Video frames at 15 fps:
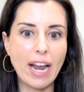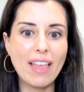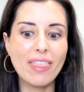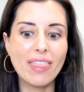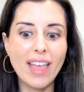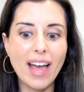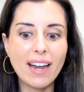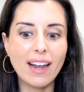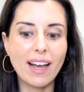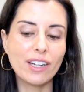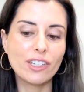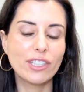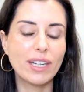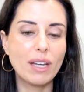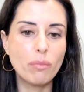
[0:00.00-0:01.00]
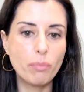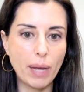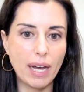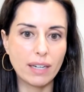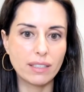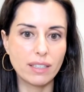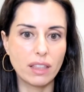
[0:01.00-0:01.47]
And that actually
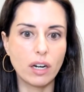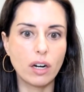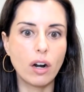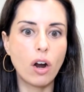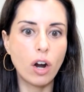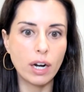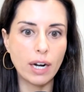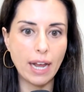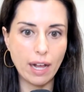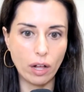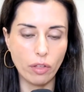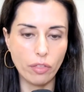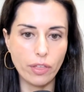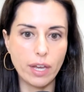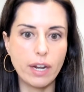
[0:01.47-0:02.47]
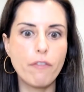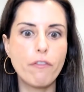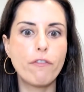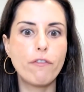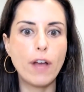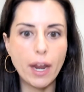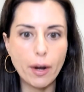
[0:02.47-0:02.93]
impacted their heart health in a
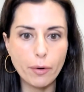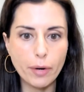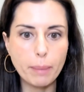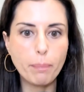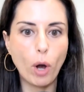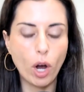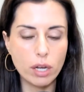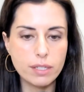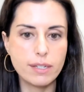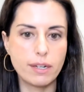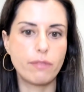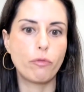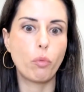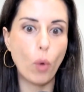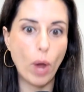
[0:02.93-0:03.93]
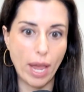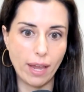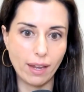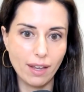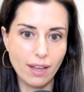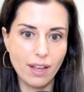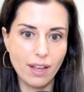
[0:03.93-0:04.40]
very positive way.